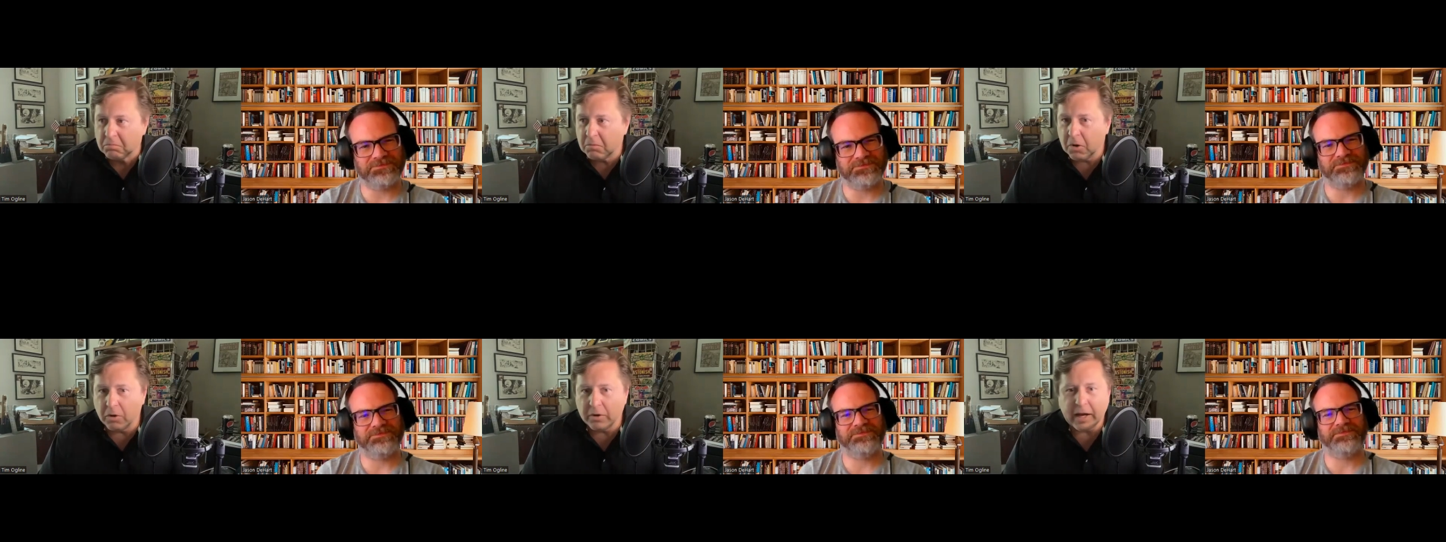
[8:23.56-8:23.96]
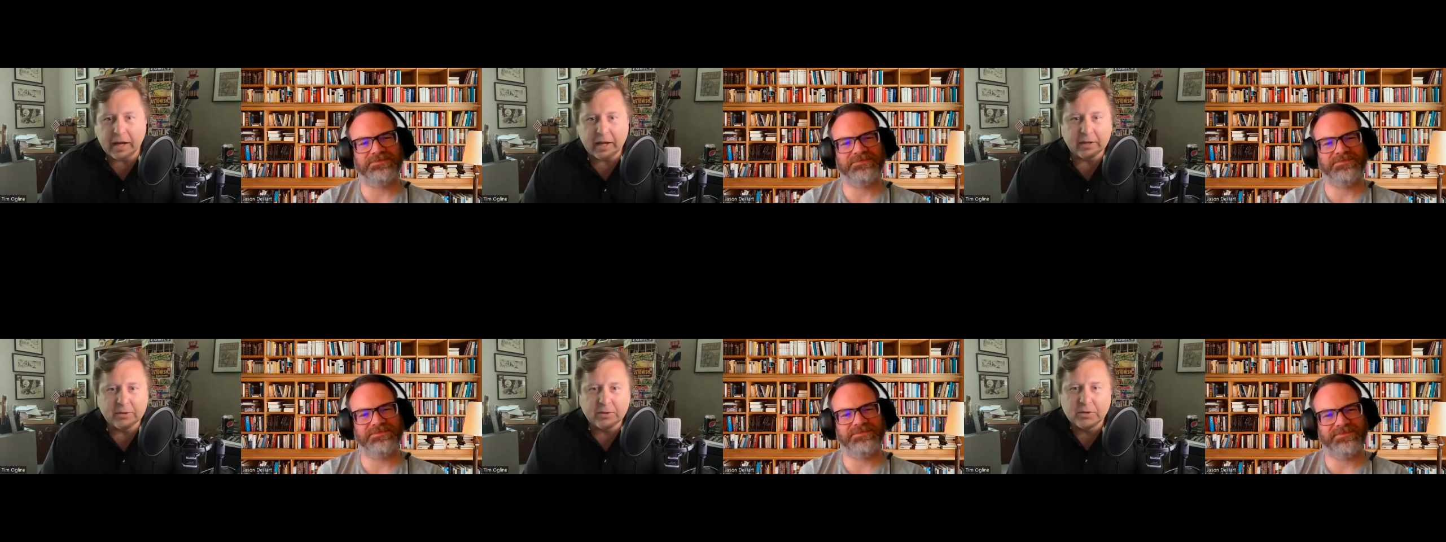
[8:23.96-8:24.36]
Speaker 1: okay,
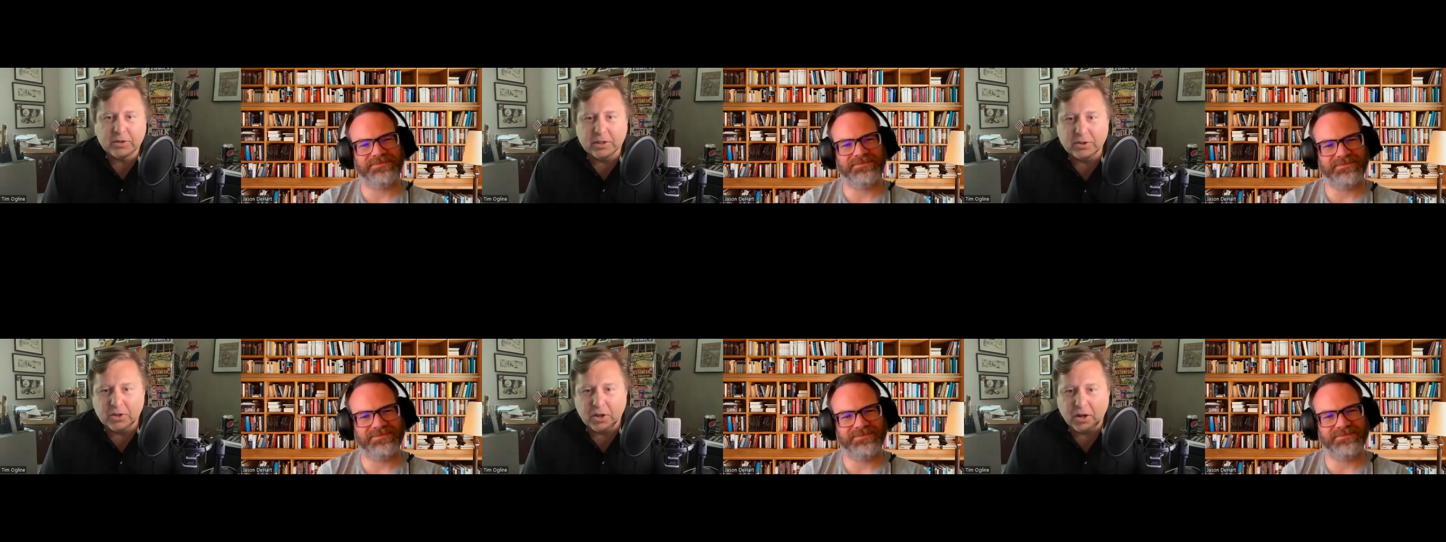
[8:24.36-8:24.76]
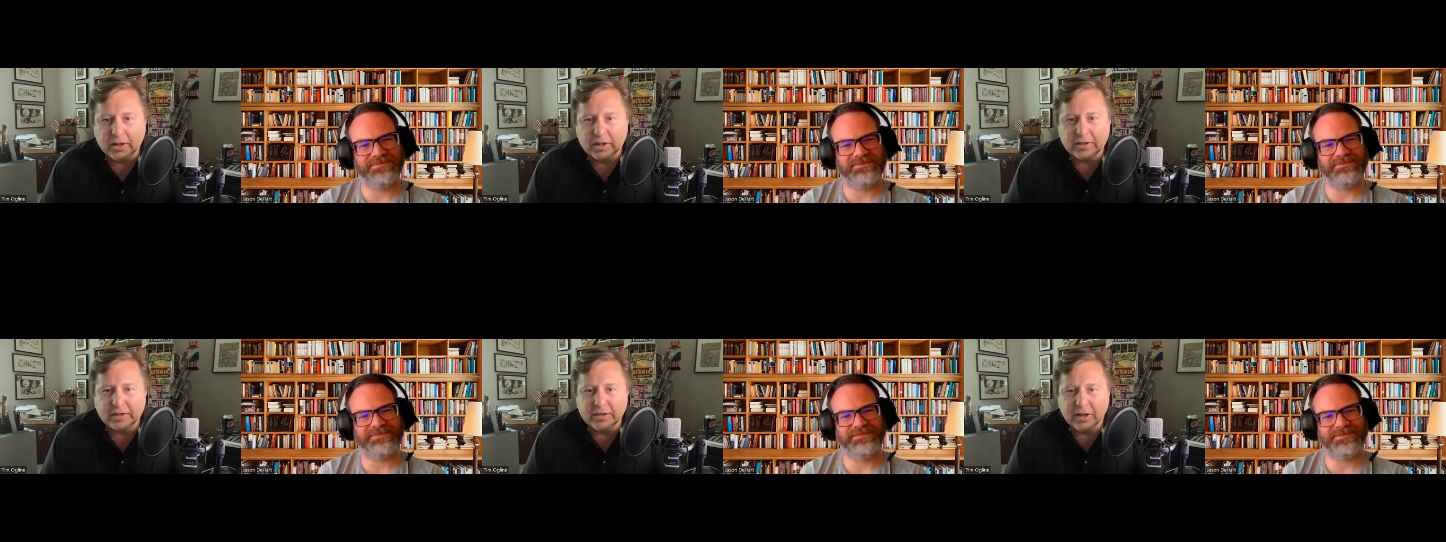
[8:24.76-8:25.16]
let's get
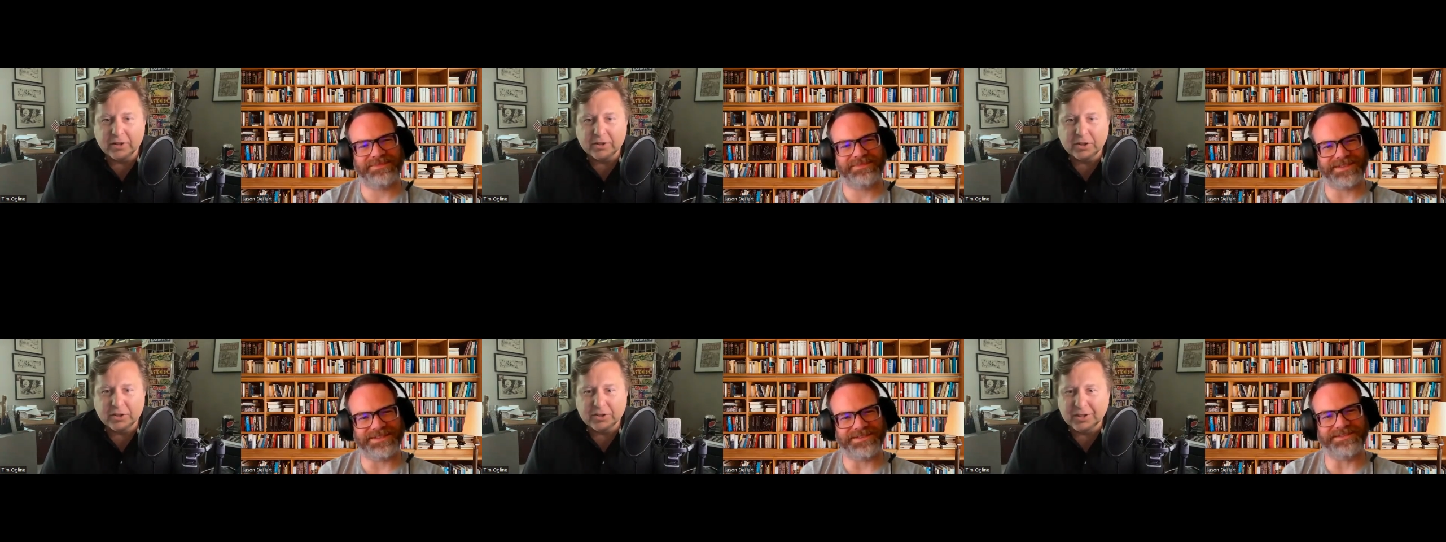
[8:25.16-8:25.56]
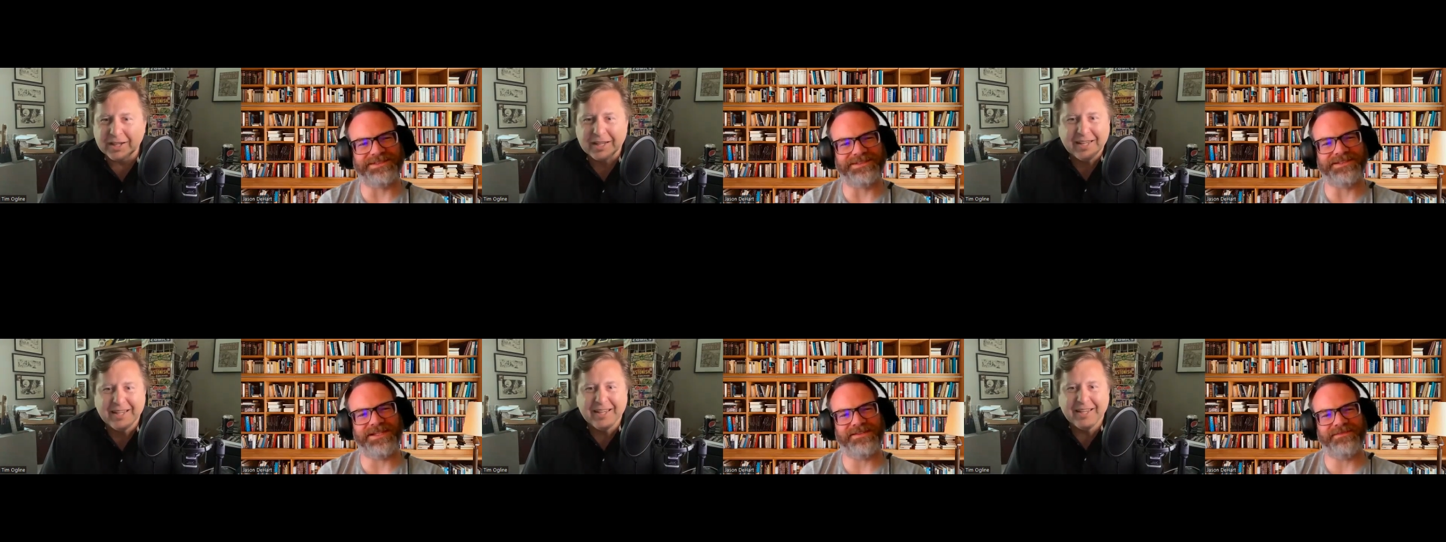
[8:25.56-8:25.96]
started. You know, so it was like